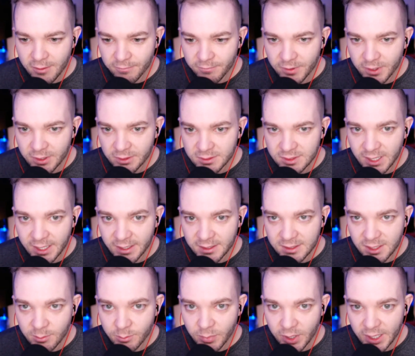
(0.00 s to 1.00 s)
feels like
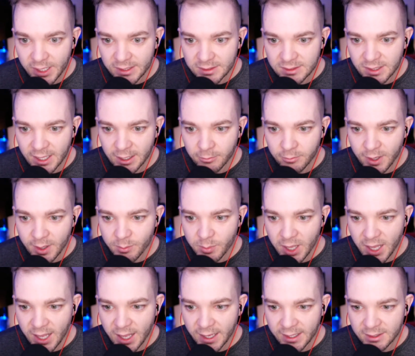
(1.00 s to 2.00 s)
somebody's like right
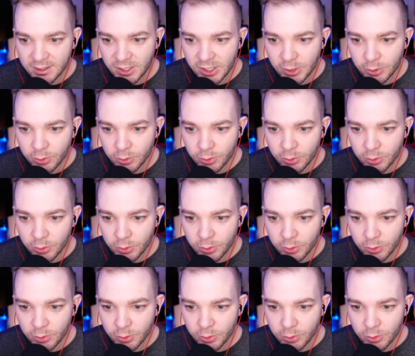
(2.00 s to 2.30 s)
behind you